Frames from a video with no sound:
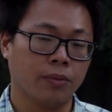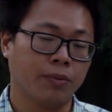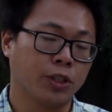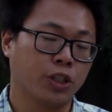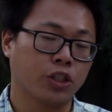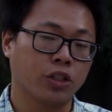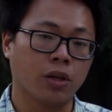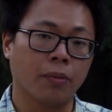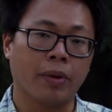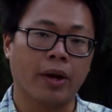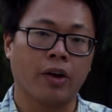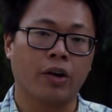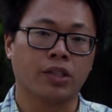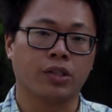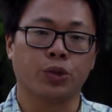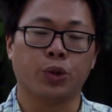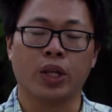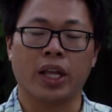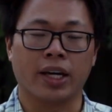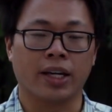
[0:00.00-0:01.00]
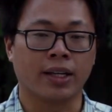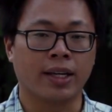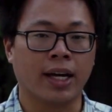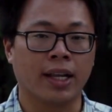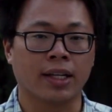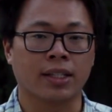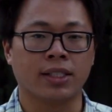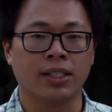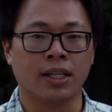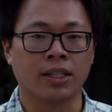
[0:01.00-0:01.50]
But just compare it to like a
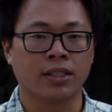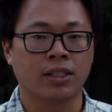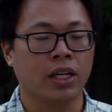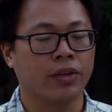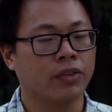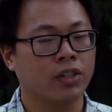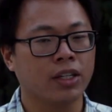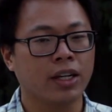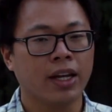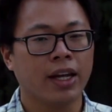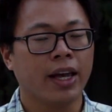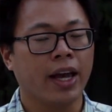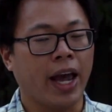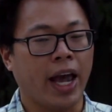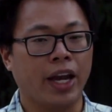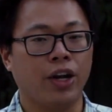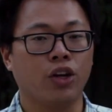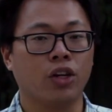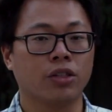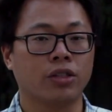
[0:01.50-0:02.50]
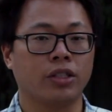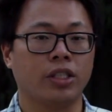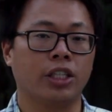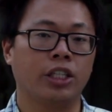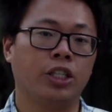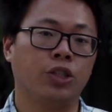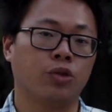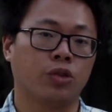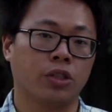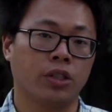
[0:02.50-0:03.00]
Galaxy S7 and you can see a
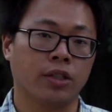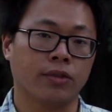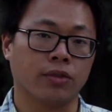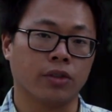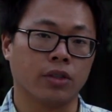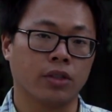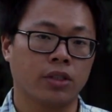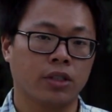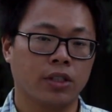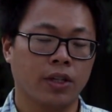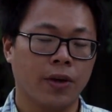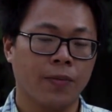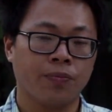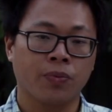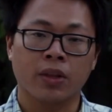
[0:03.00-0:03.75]
huge difference.